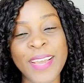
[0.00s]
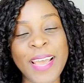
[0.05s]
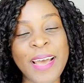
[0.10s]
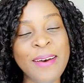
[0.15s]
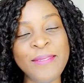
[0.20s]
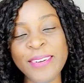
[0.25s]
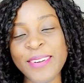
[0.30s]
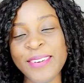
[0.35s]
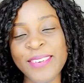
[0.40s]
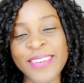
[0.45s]

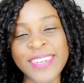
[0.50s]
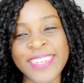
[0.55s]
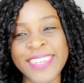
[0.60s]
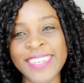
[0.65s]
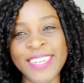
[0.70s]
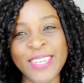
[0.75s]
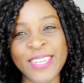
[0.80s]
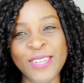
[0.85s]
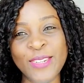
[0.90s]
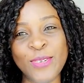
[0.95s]
I'm a Christian
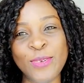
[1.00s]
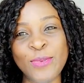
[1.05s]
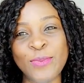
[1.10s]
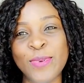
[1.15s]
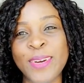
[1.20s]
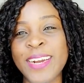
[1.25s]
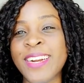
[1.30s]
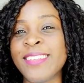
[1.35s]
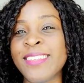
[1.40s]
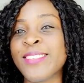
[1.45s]
YouTuber,
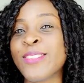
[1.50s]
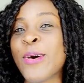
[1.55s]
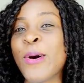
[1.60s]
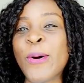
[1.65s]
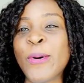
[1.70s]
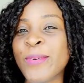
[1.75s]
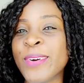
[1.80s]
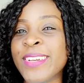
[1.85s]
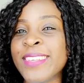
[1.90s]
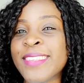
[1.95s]
and as
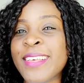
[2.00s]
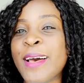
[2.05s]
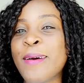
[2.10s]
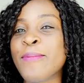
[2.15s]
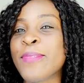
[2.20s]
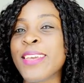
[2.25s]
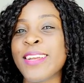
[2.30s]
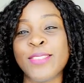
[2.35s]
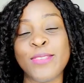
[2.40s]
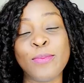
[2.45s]
always, I'm
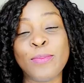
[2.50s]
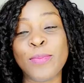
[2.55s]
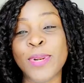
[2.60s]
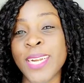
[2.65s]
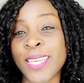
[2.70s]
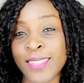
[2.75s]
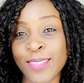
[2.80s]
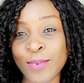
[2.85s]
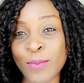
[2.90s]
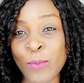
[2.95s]
here to
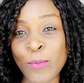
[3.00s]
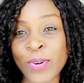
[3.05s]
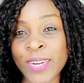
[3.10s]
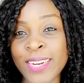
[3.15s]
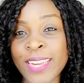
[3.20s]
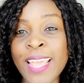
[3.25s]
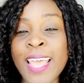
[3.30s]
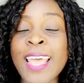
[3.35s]
bless someone,